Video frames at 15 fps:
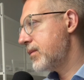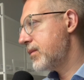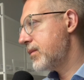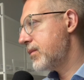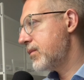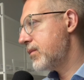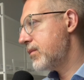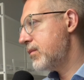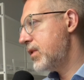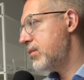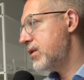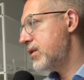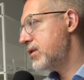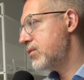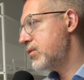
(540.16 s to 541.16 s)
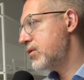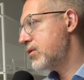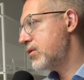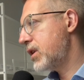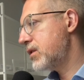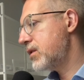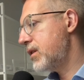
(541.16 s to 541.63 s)
related terms, like
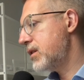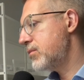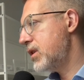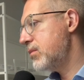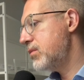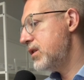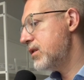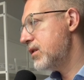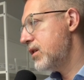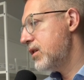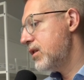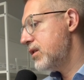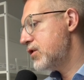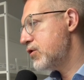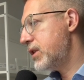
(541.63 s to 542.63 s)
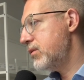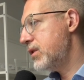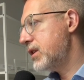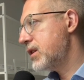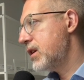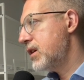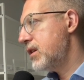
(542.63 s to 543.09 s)
starting with very broad terms, then
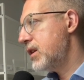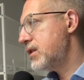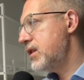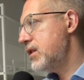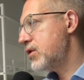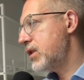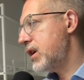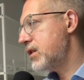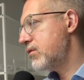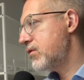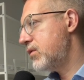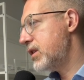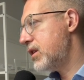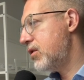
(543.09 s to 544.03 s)
going to more specific ones.